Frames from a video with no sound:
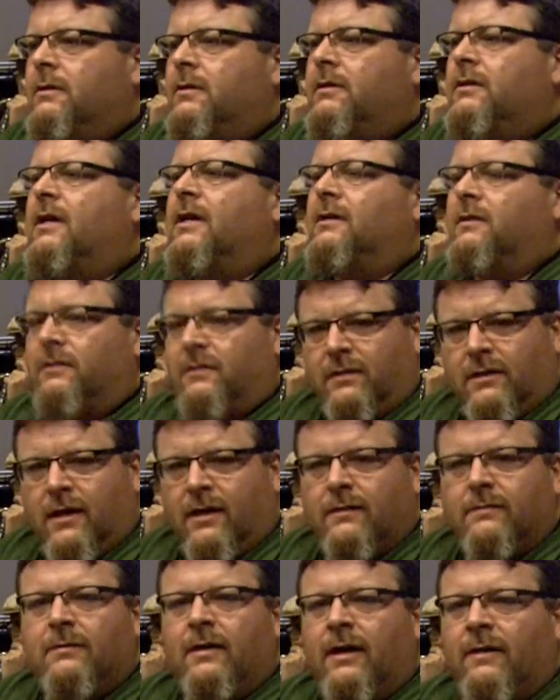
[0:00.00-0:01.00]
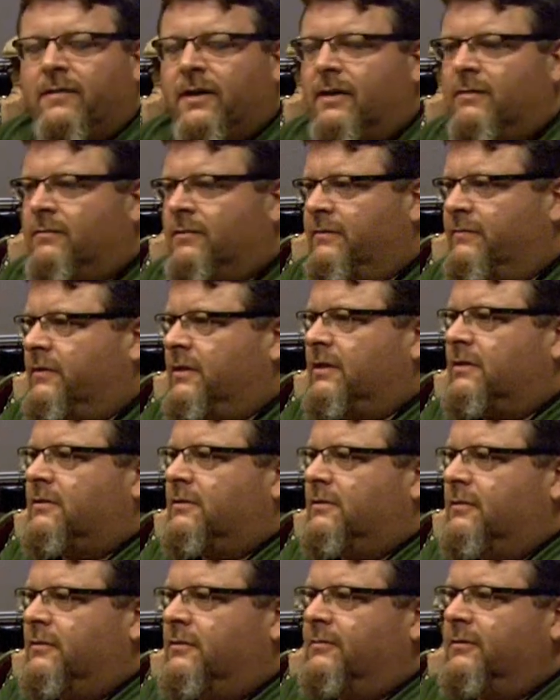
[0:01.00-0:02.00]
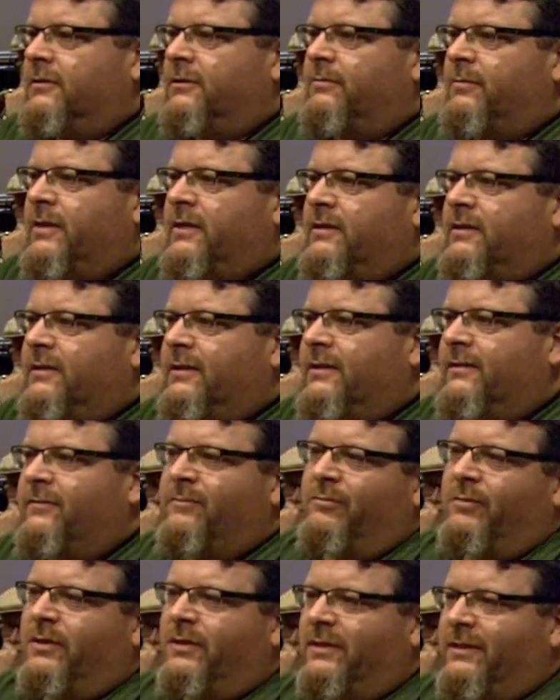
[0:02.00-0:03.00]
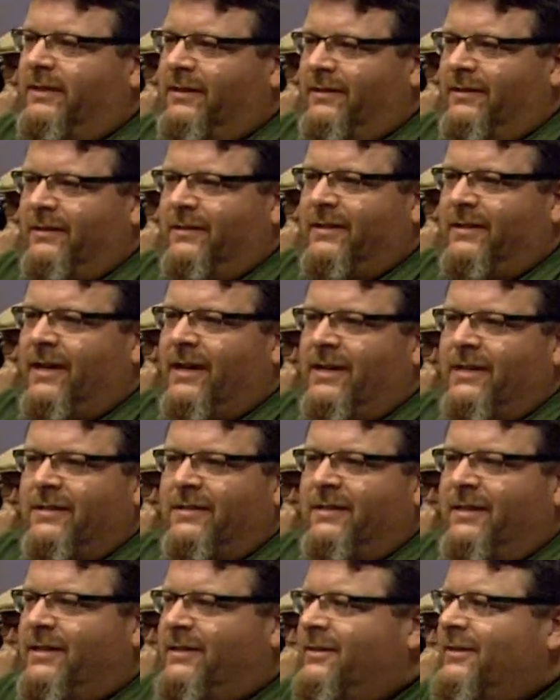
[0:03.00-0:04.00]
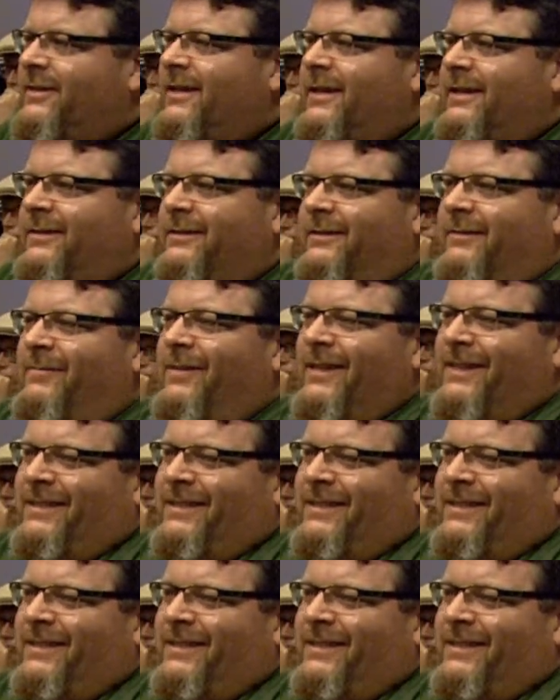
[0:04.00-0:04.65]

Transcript: Yes, I've got one of the external ones myself, but it kind of stays attached to my